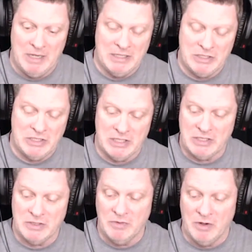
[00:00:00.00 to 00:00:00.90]
It's
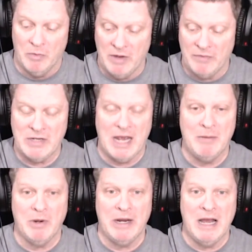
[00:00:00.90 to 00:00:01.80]
just a rough time
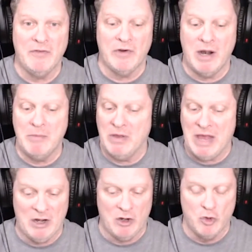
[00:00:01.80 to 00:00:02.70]
right now for Army. They
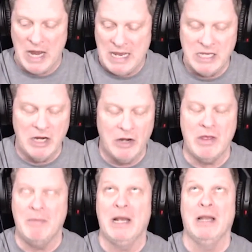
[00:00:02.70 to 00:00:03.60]
had a great year.
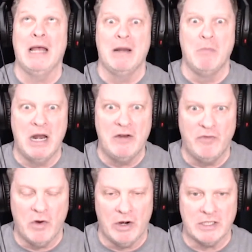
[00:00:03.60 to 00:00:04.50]
They made a lot of money
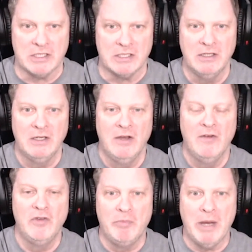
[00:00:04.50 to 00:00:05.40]
for us.
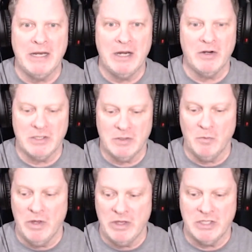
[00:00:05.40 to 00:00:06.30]
If you've been here
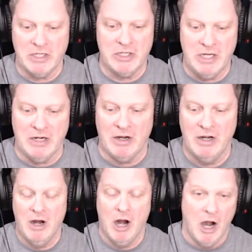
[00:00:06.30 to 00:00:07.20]
with us this year,
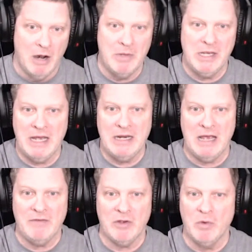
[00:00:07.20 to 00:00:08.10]
Army and
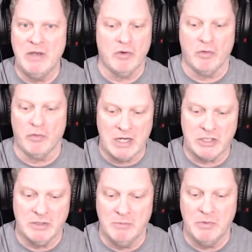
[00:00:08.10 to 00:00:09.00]
Navy, we've
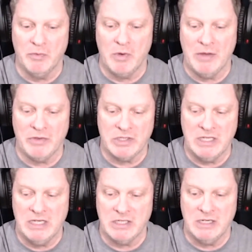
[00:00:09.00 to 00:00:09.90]
crushed them throughout the
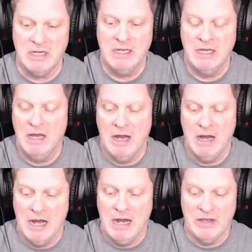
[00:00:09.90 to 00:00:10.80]
season.
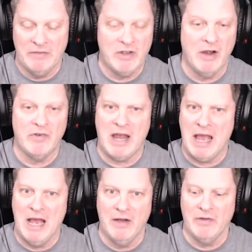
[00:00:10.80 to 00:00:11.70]
And they've covered a
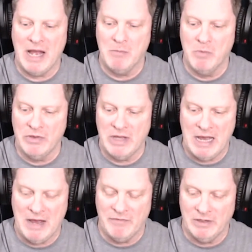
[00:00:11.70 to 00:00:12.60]
hell of a lot more than they
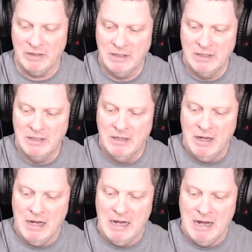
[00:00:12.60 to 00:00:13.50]
haven't.
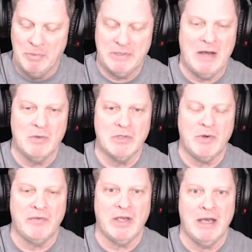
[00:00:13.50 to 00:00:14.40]
But that was a
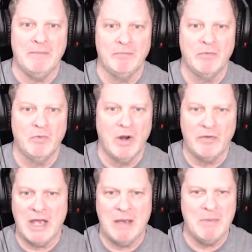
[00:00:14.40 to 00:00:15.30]
rough game. Rough game.